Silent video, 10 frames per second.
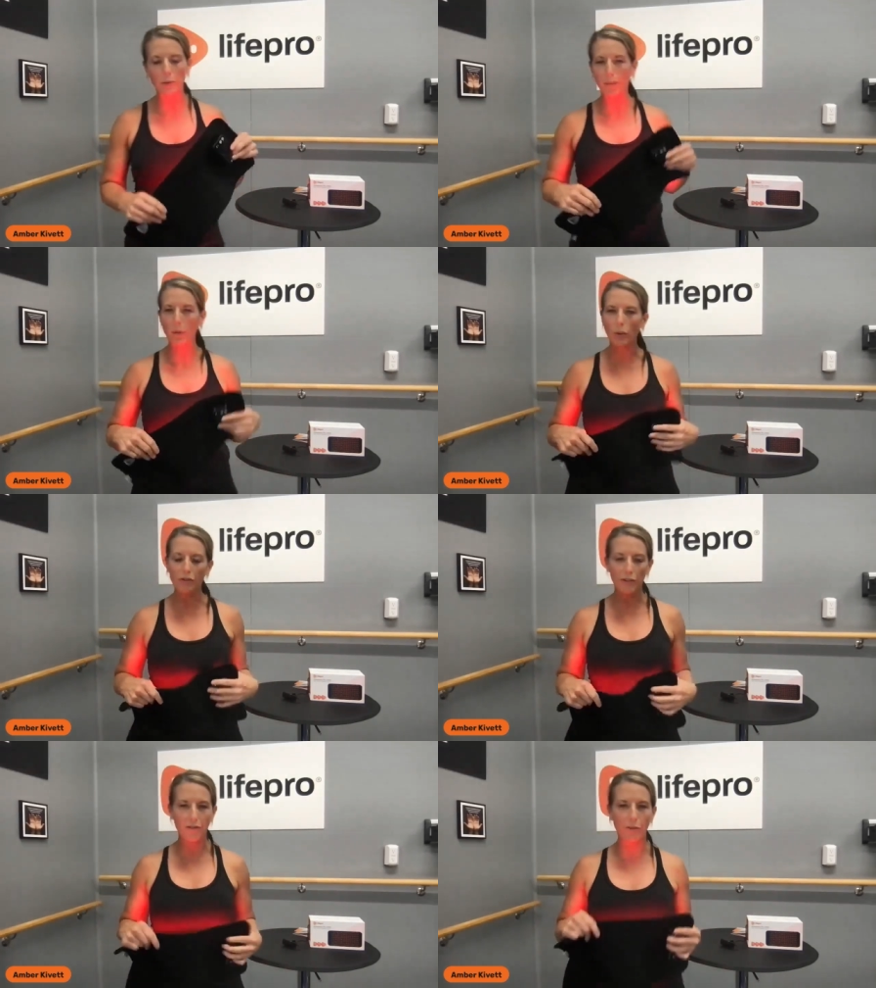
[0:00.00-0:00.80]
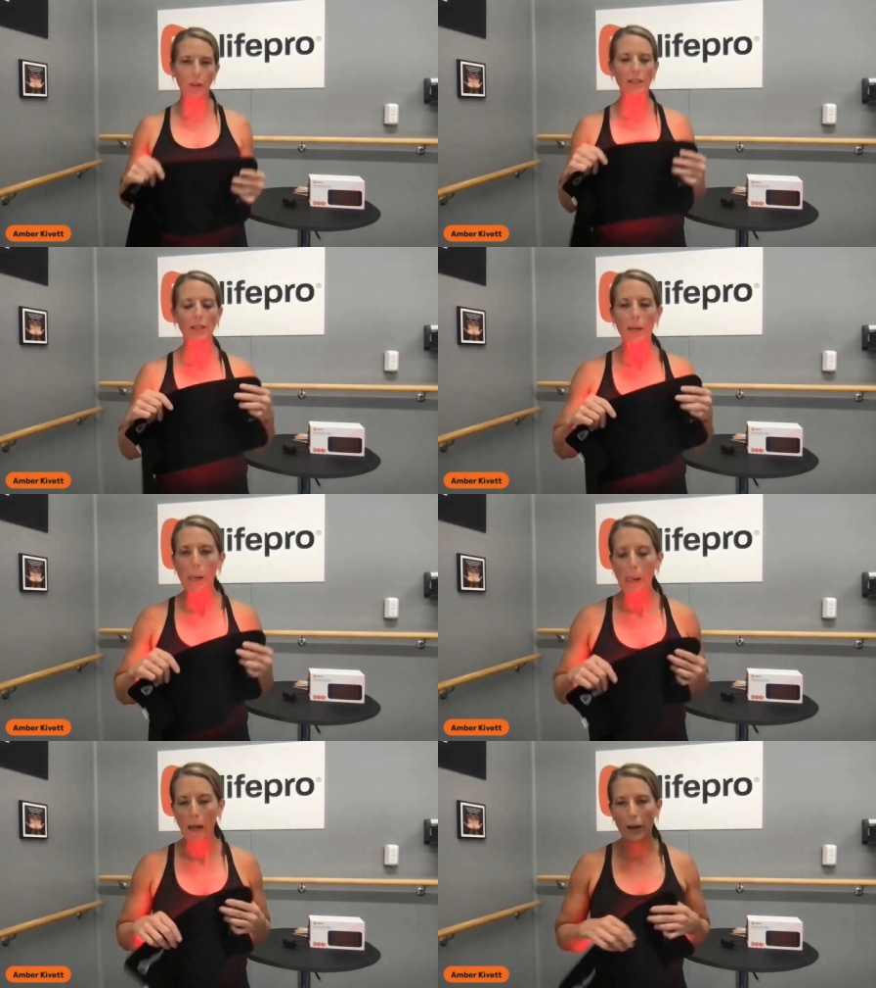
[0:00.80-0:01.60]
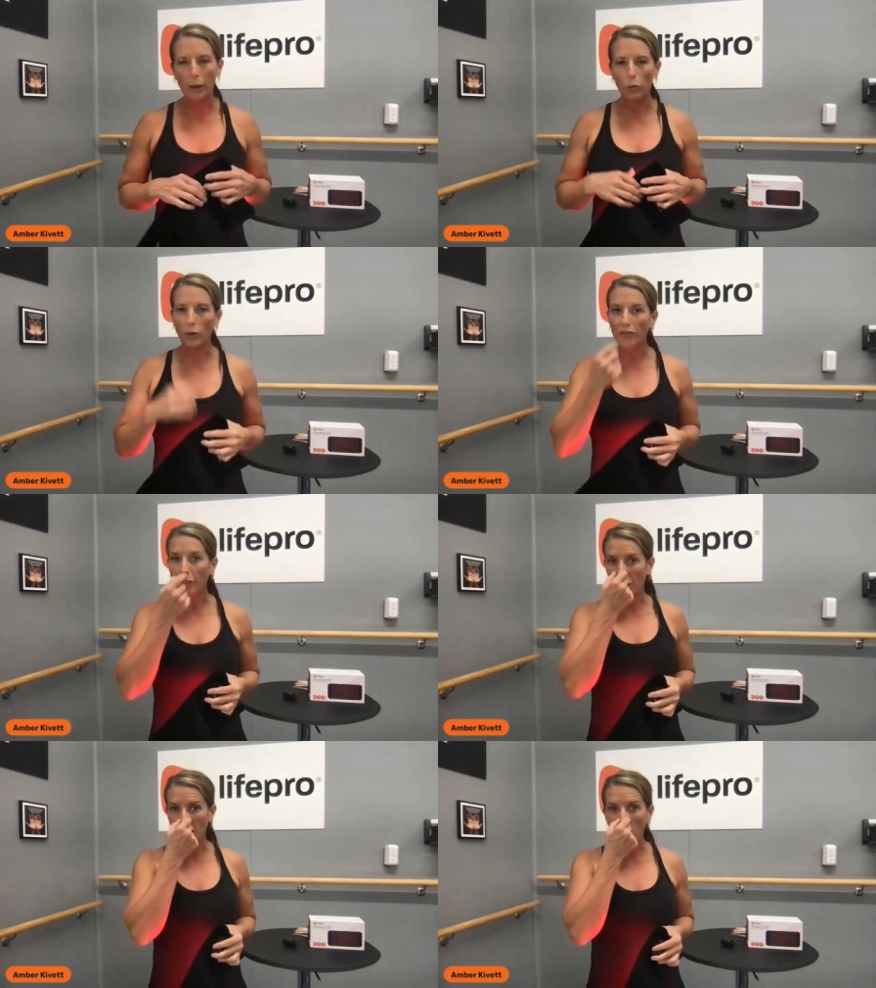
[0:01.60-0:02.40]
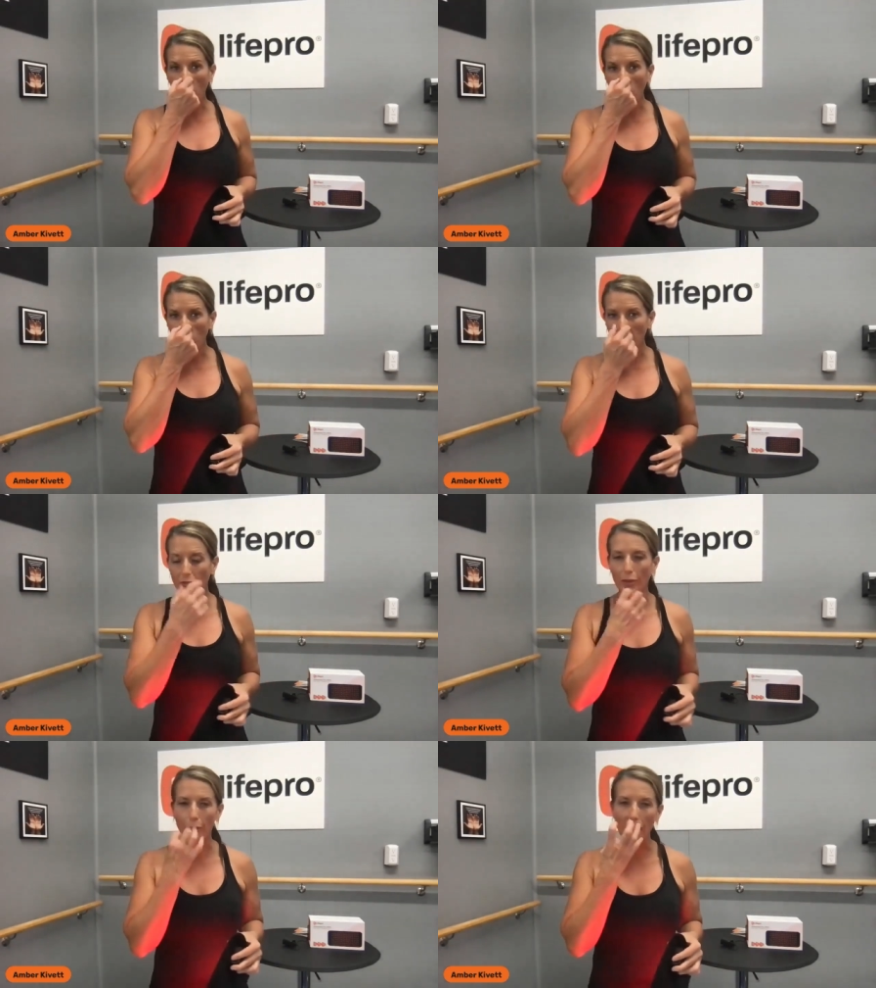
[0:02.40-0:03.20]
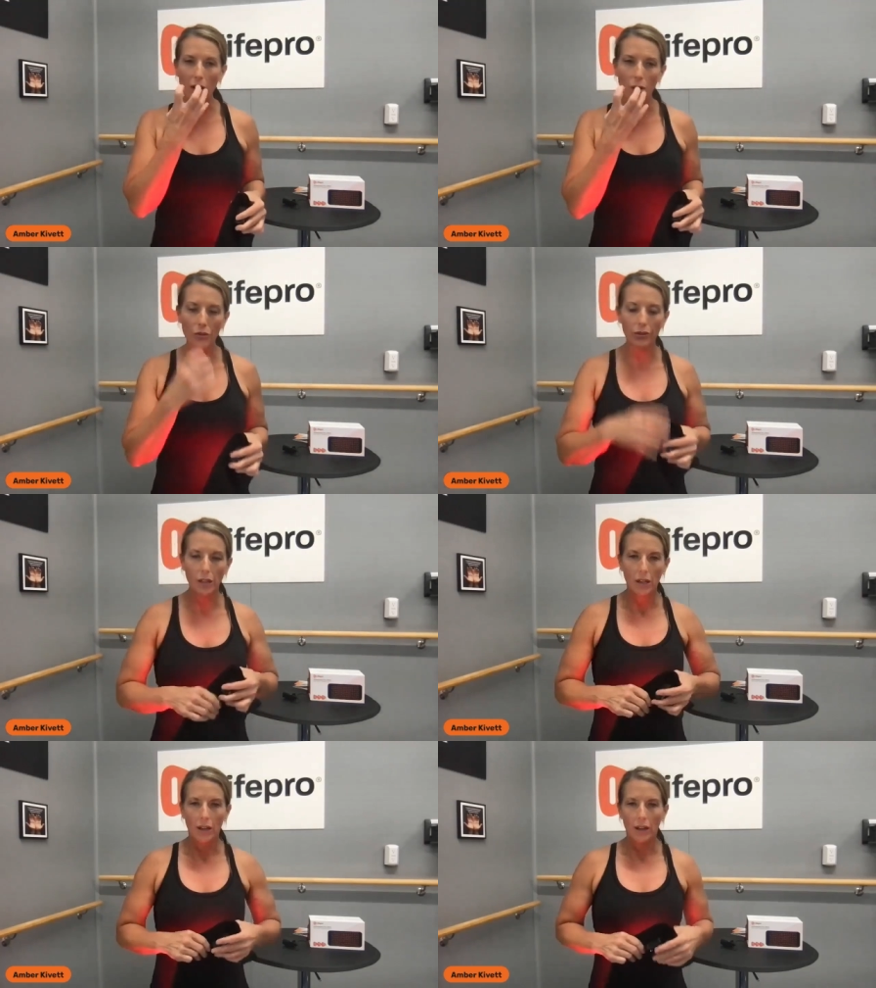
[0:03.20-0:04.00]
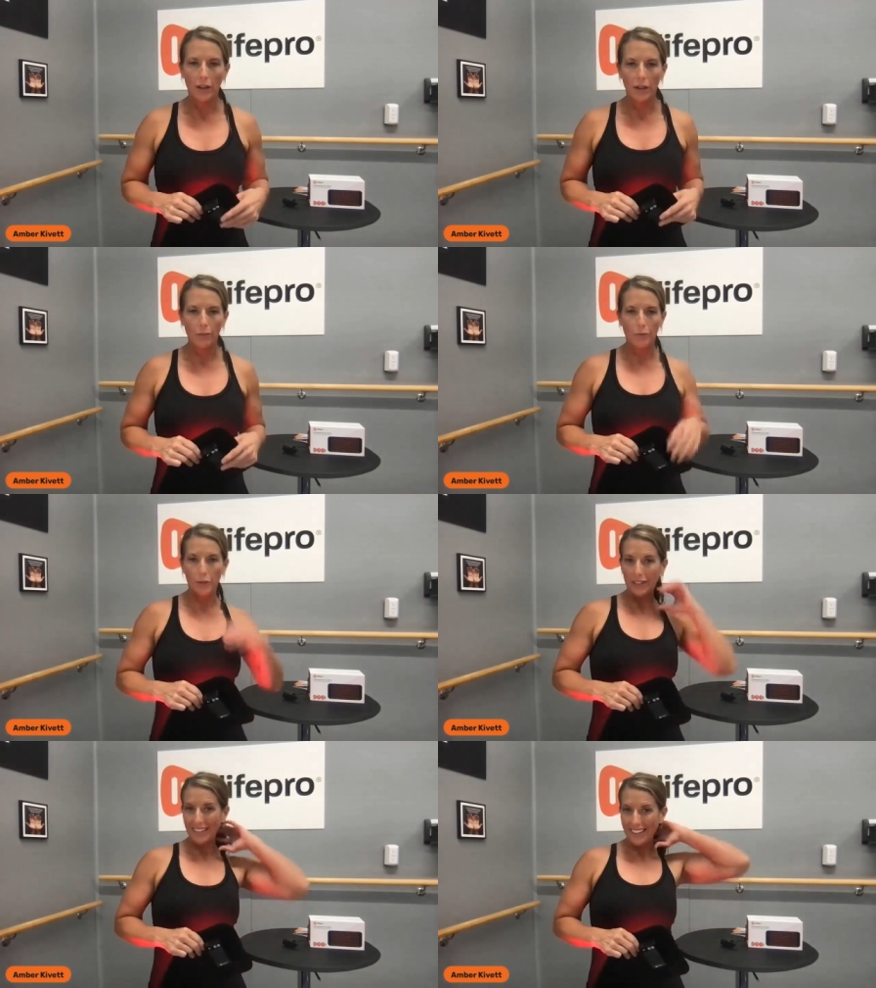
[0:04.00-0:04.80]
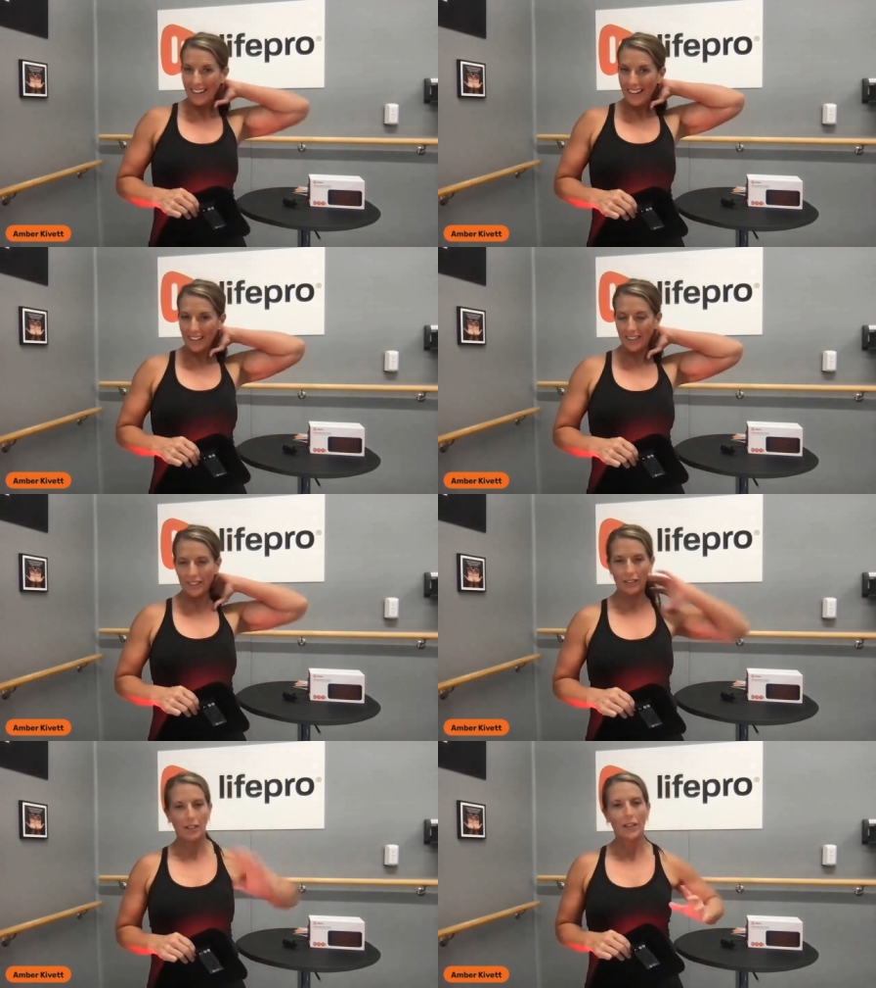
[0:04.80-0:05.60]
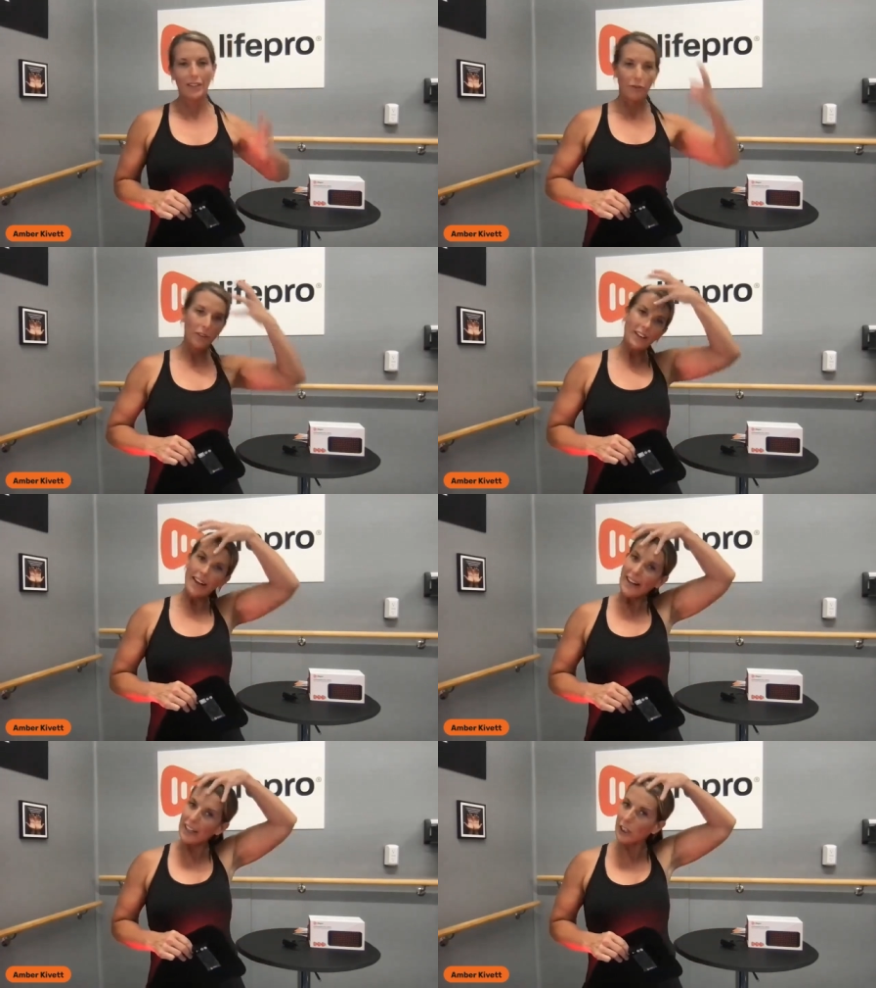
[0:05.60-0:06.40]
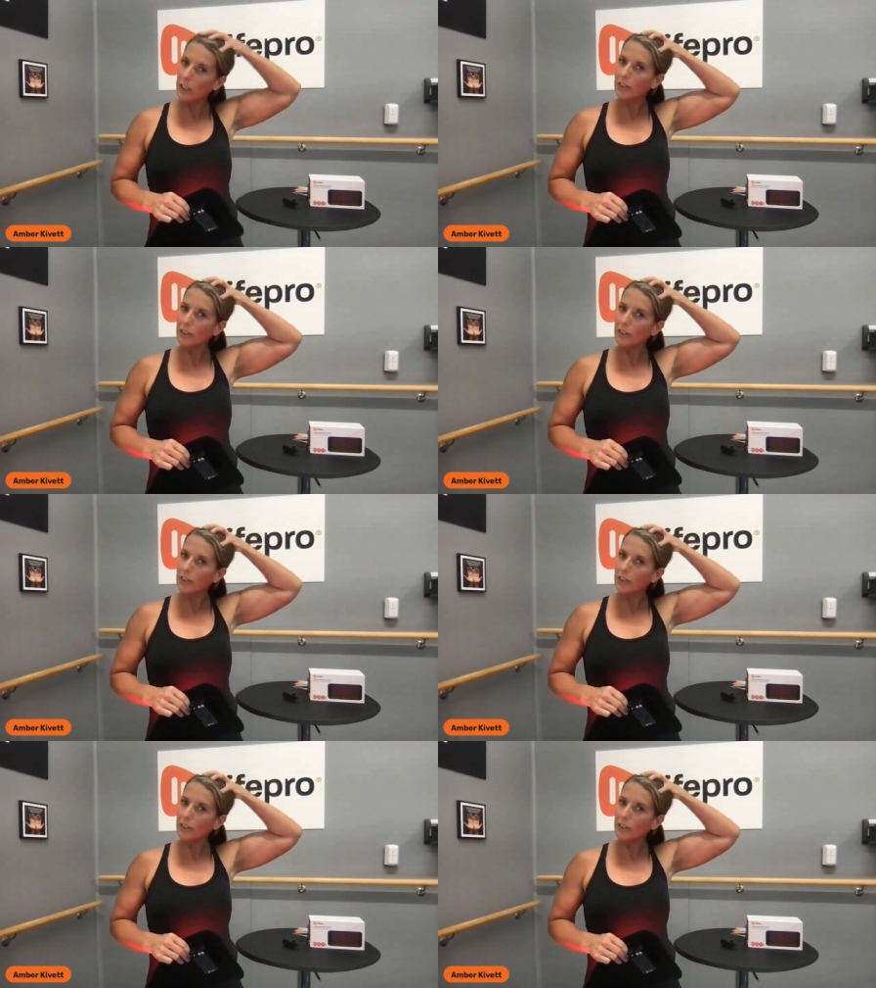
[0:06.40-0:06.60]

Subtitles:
We make one for the foot, one for the nose, for the mouth, for the neck, for the hair.